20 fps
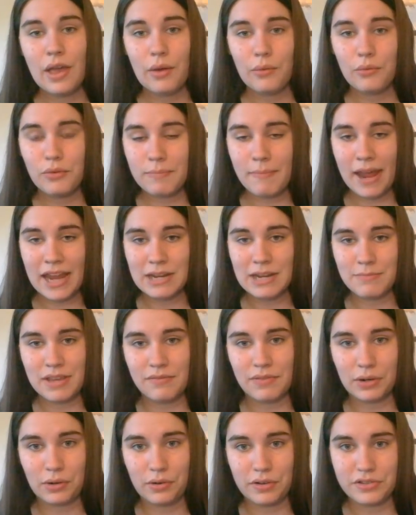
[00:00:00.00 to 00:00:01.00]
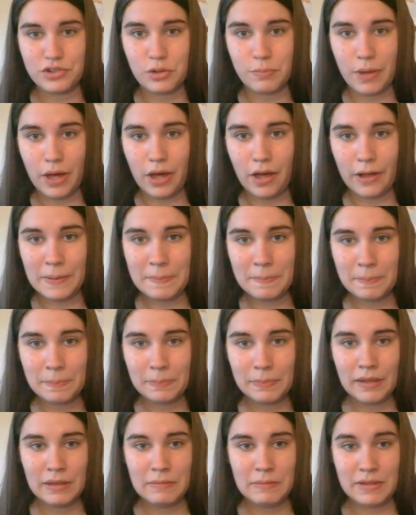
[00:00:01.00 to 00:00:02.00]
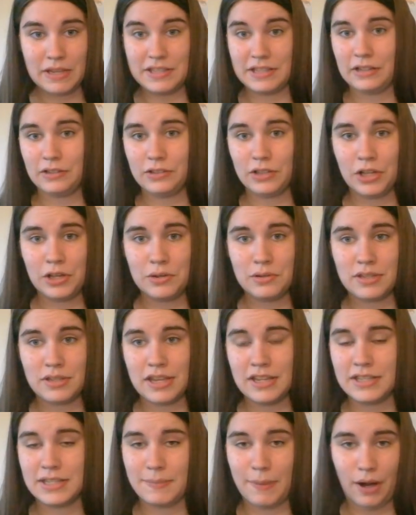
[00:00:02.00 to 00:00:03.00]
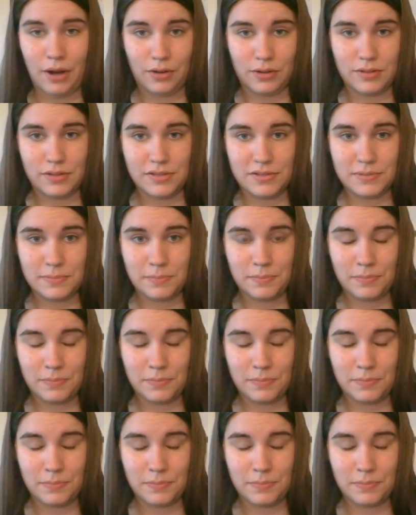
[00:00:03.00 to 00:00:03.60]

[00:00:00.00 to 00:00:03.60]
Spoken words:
reminded me of a crystal ball because it glows and sparkles.